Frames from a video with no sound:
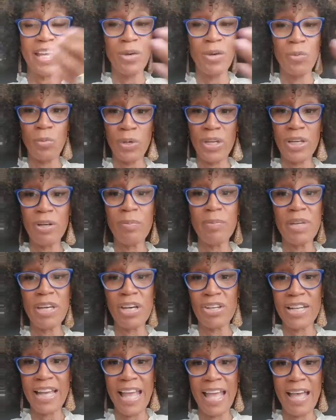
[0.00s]
It will be
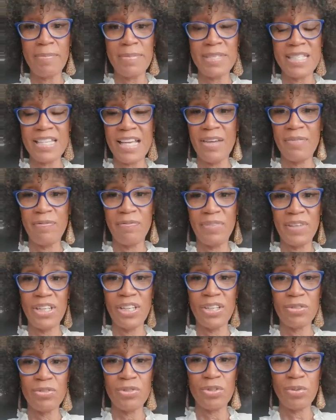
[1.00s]
on Amazon
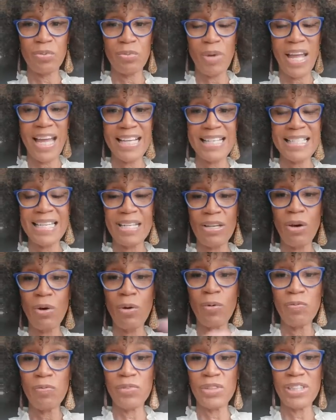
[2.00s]
Video Direct, and
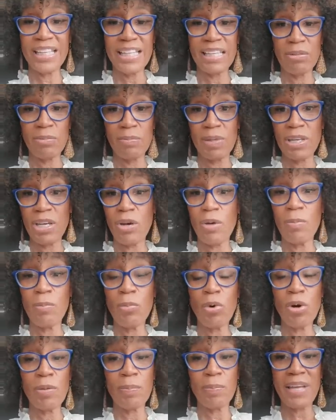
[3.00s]
hopefully it'll be on
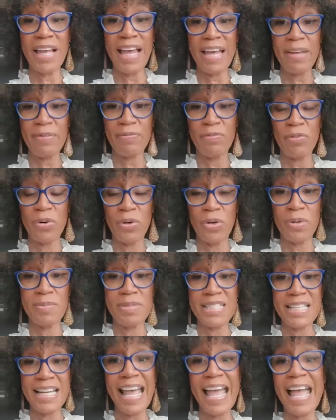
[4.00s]
more
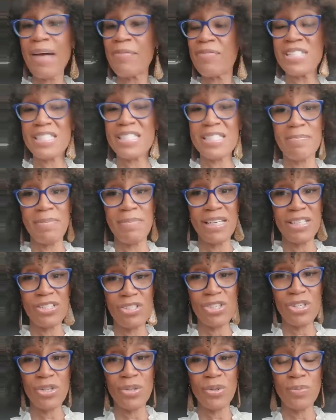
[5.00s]
platforms that I haven't
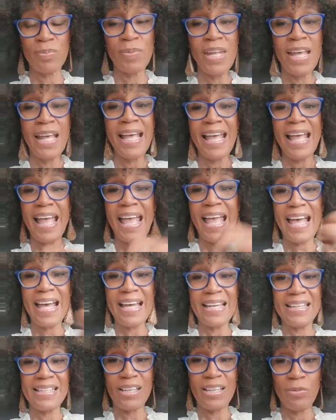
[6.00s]
submitted to.
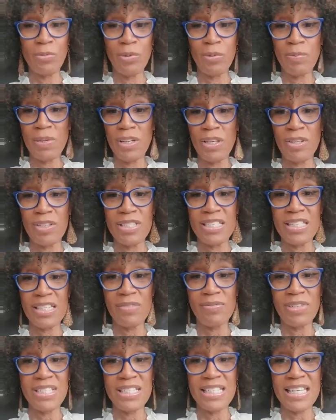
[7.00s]
And it will be on
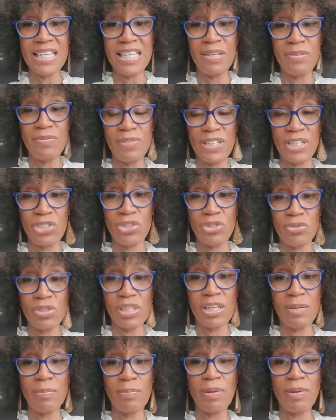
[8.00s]
DVD eventually.